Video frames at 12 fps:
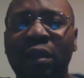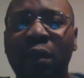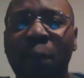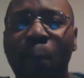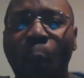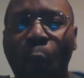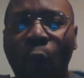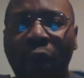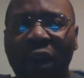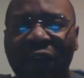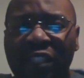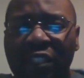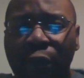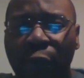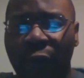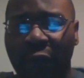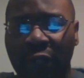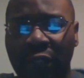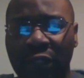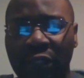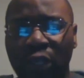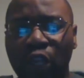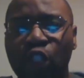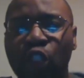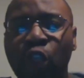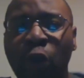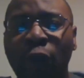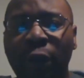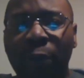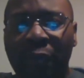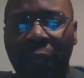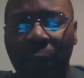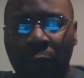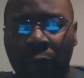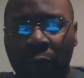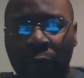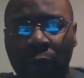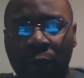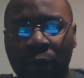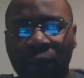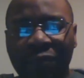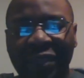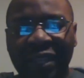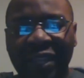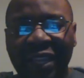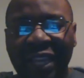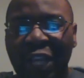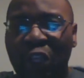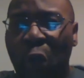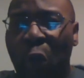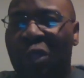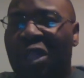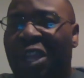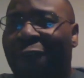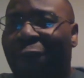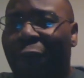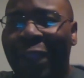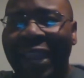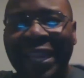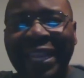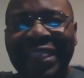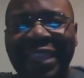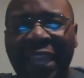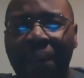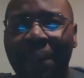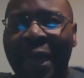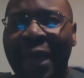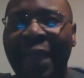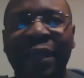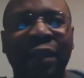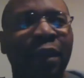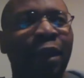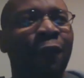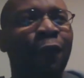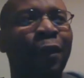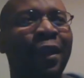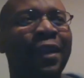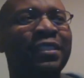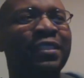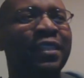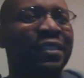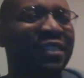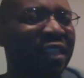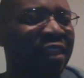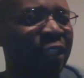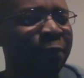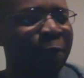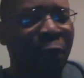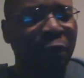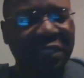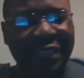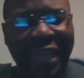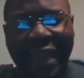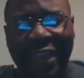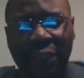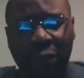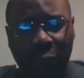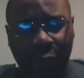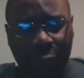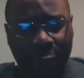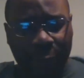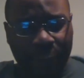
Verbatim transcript: more of a servant, serving people. Don't look for anything back. For instance, this person asked me,